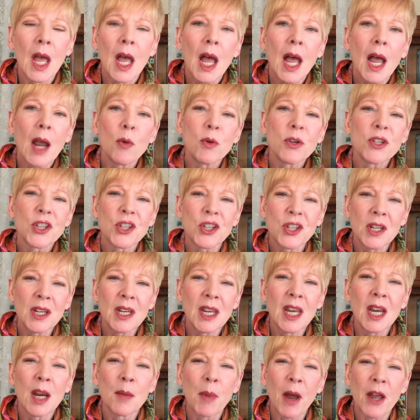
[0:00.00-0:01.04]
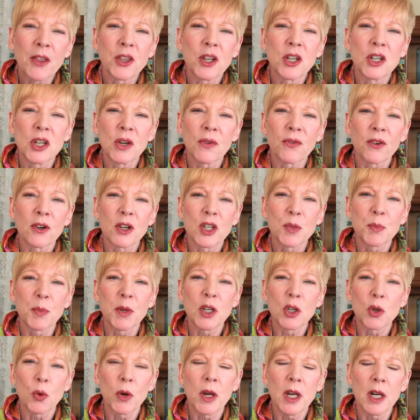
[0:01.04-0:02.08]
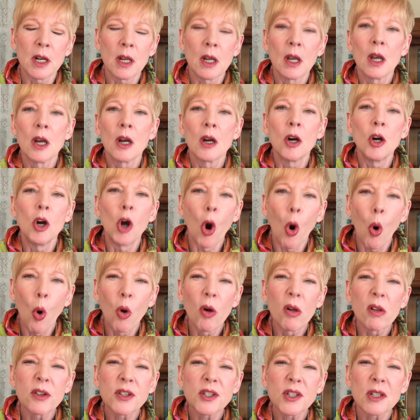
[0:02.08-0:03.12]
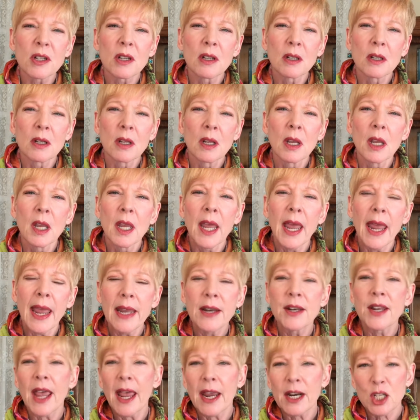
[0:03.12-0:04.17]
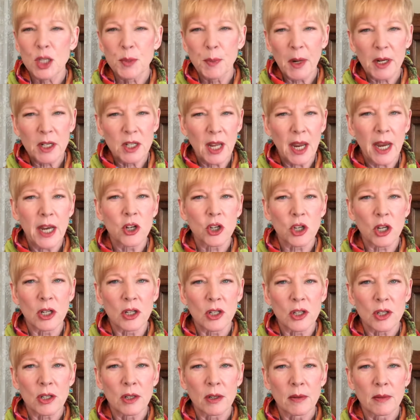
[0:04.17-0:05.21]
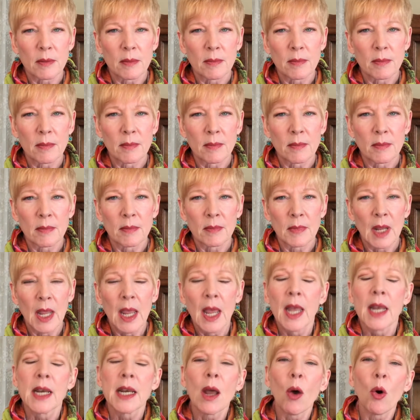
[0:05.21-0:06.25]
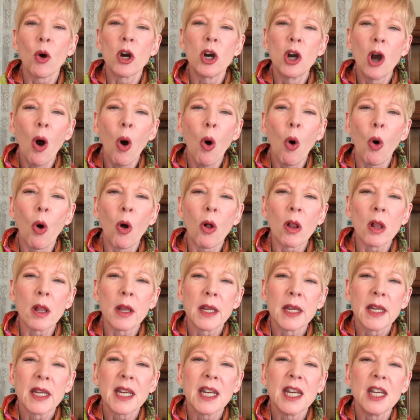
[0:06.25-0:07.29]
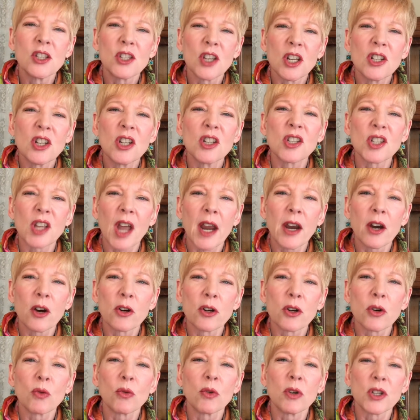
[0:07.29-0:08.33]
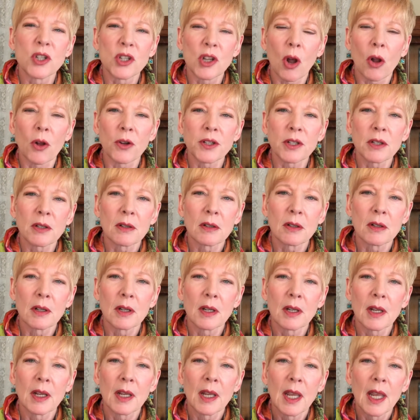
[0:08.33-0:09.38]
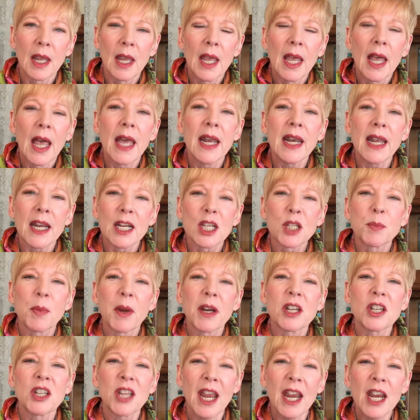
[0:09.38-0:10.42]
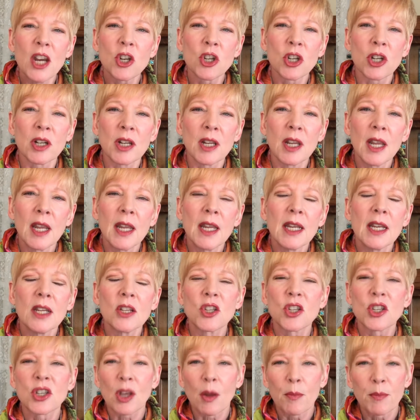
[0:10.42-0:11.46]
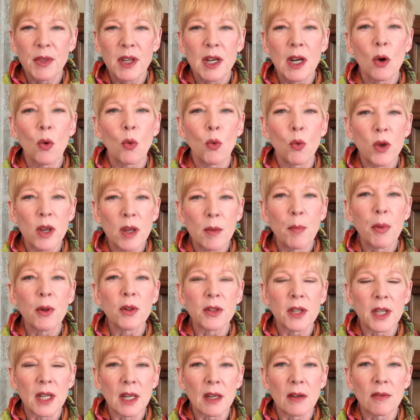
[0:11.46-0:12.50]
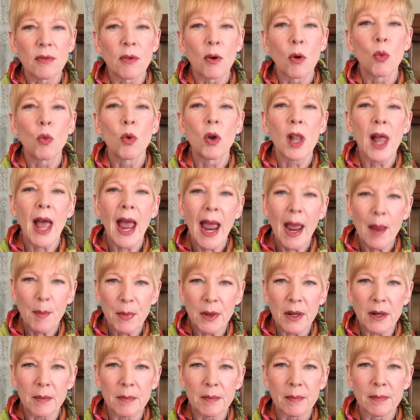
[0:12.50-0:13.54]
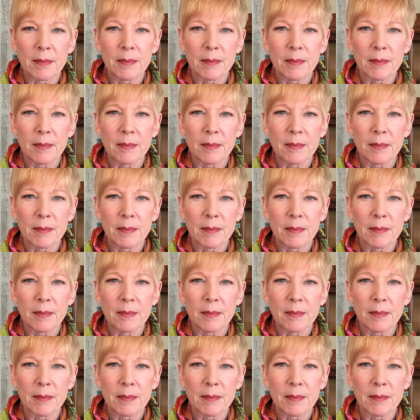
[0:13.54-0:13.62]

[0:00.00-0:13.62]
I was thinking about the difference between goals and expectations. Now, a goal is a desired result, an expectation is something we believe will happen.